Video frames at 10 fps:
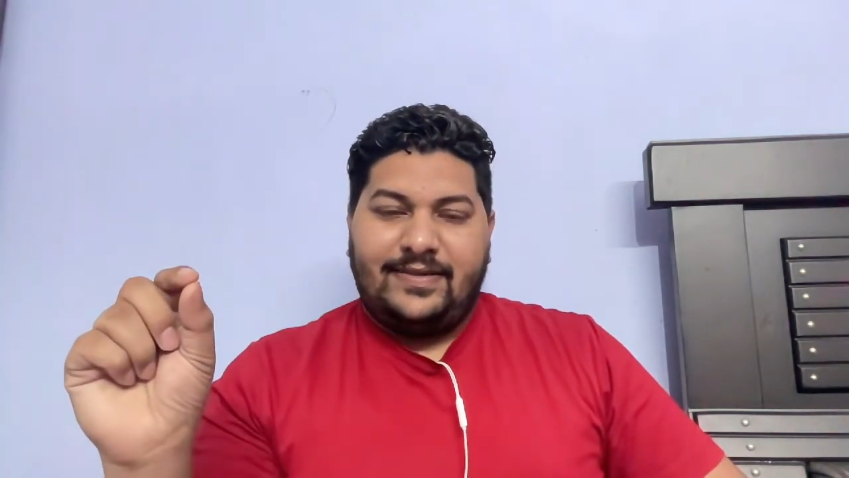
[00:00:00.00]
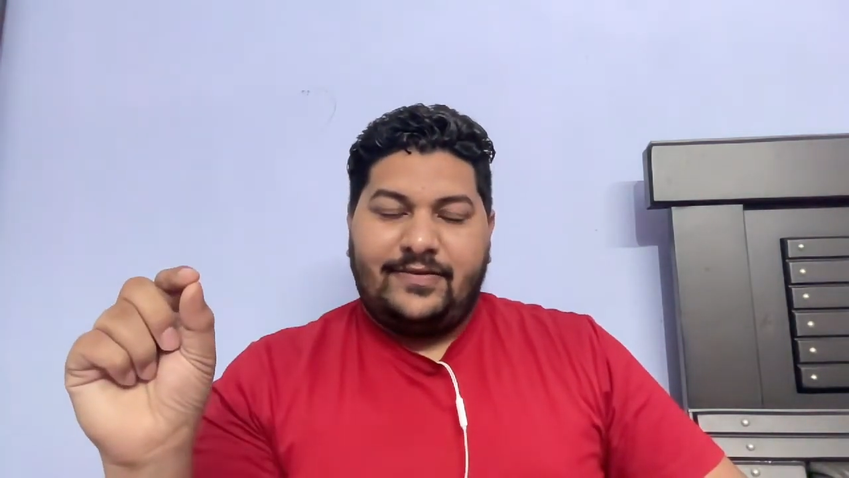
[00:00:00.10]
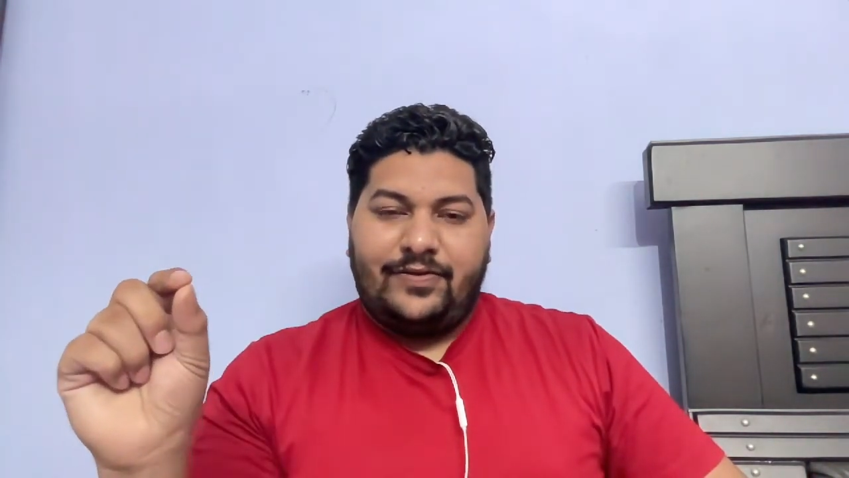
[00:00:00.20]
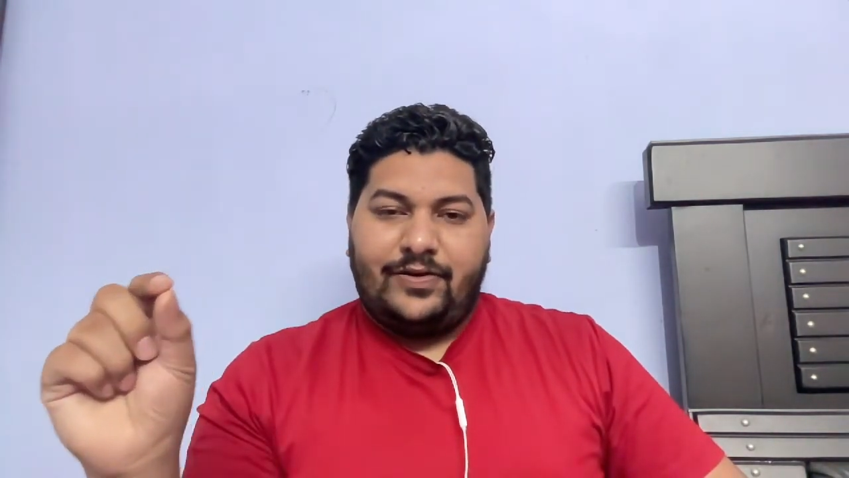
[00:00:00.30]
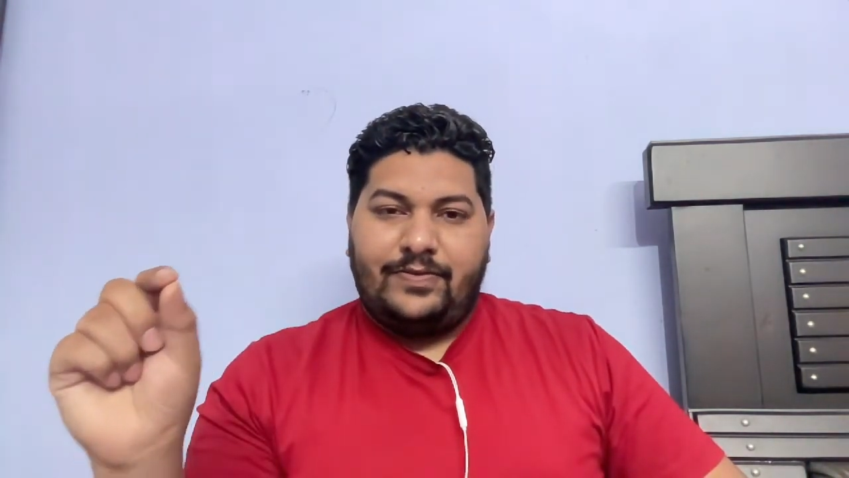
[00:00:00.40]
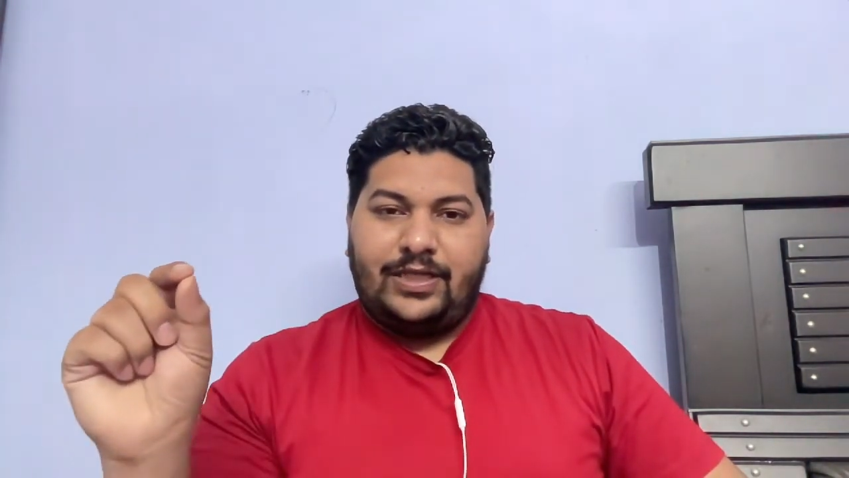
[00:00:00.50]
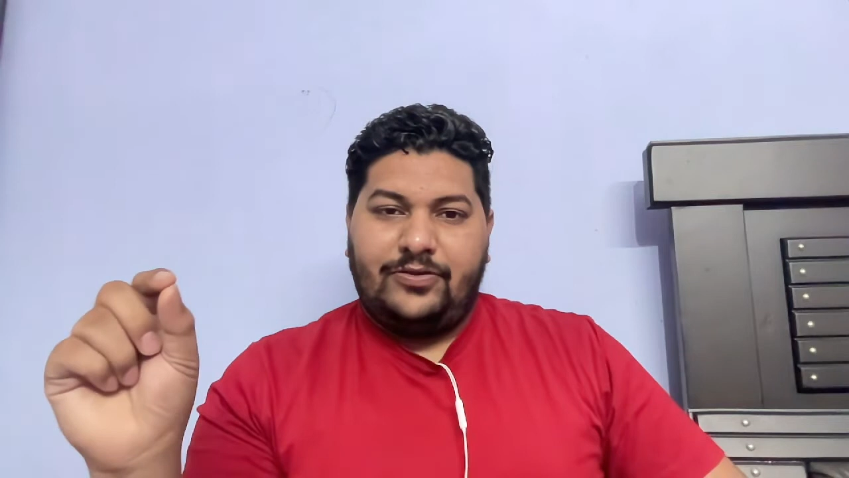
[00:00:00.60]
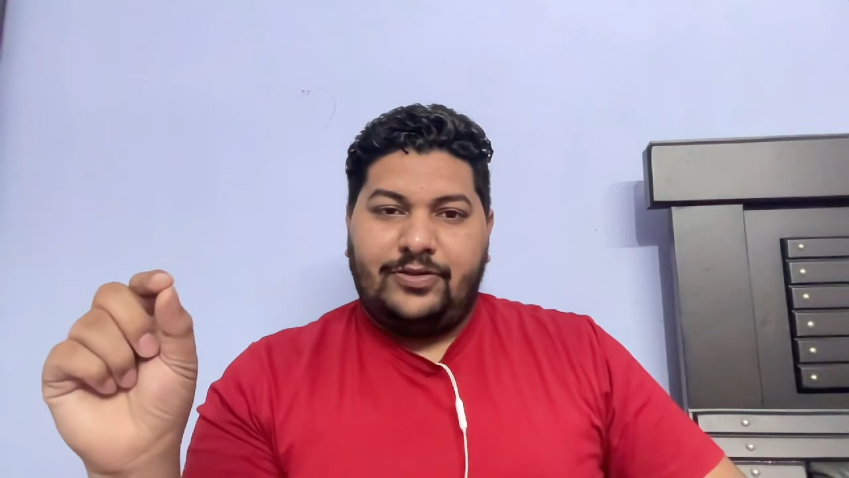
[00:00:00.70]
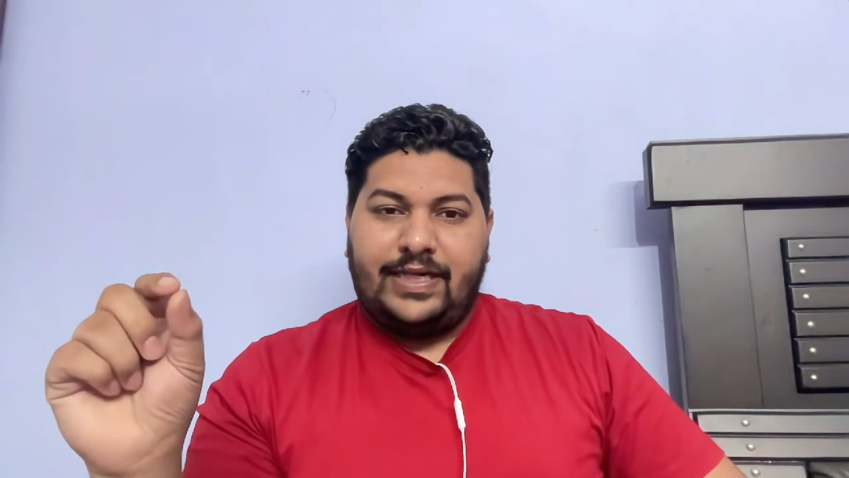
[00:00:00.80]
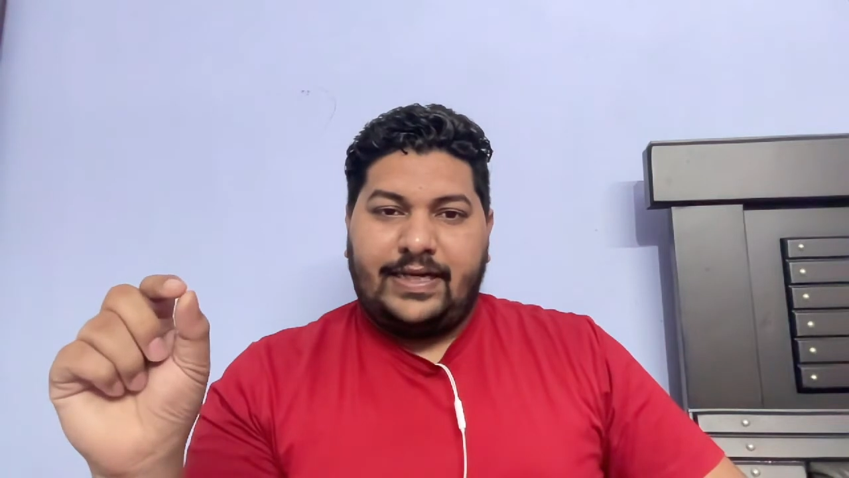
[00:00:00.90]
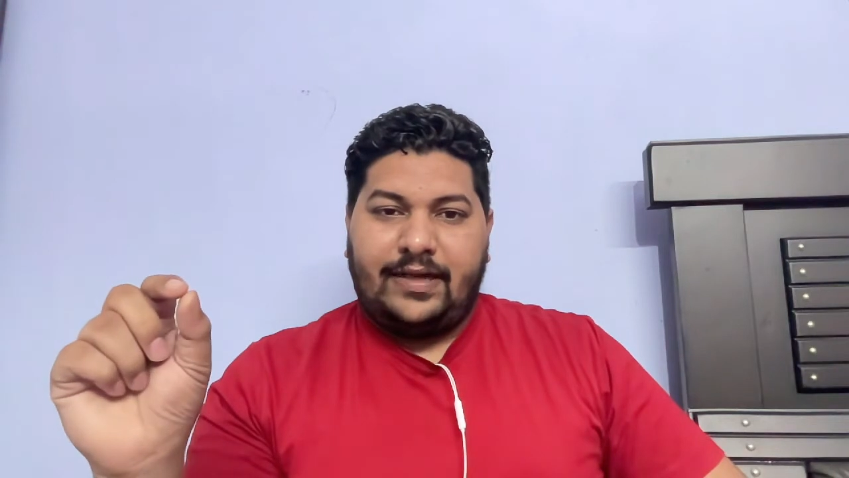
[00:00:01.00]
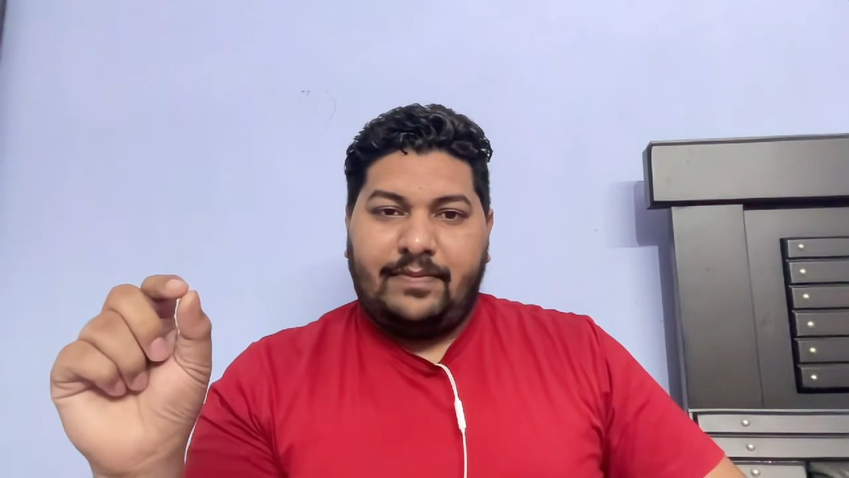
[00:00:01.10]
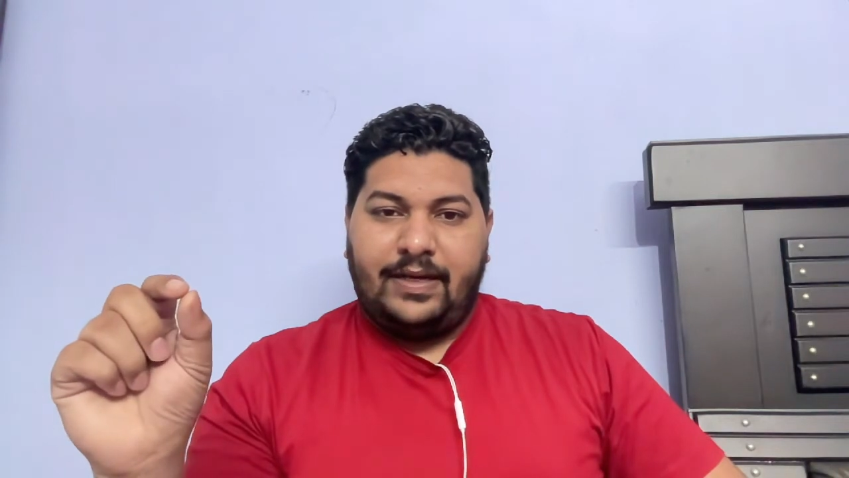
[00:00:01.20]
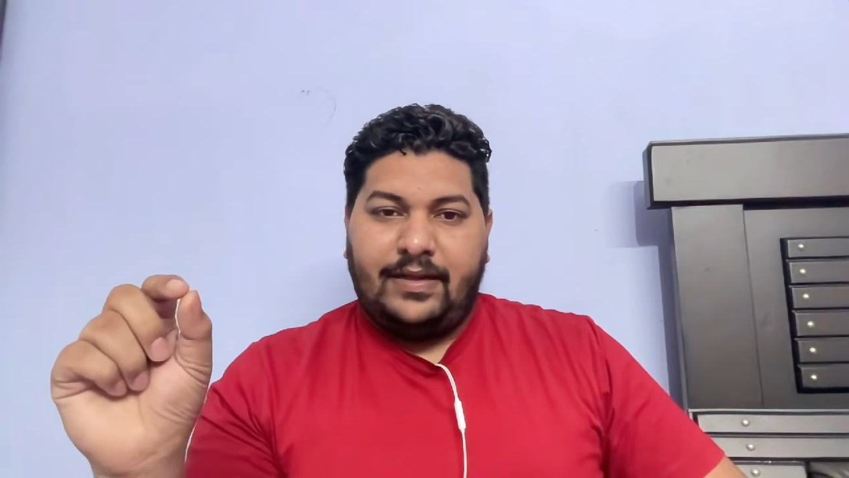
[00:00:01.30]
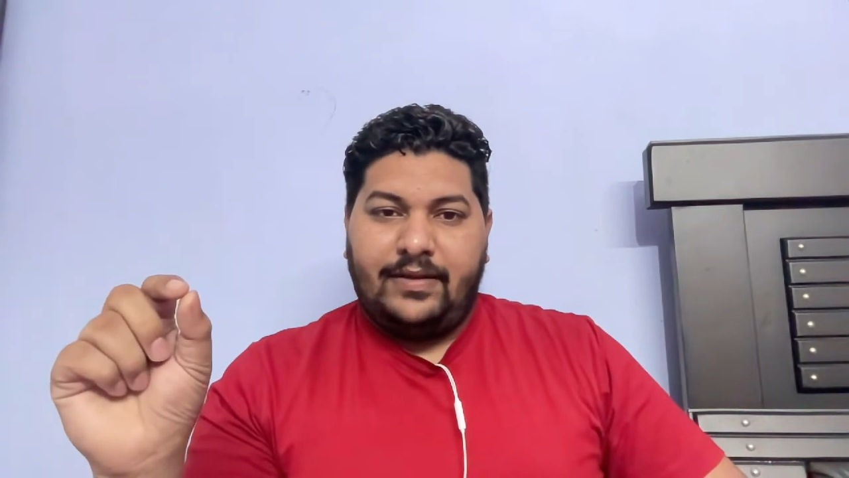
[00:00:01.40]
from the user table,